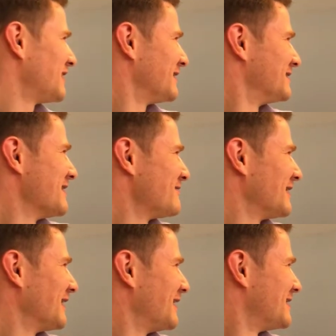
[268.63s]
V.
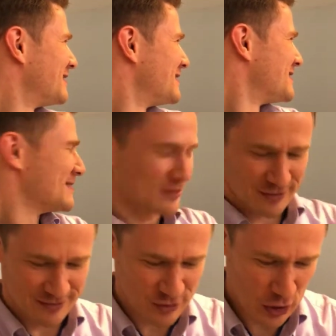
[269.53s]
Definitely. So
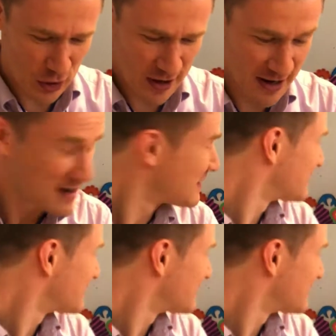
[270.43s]
turn.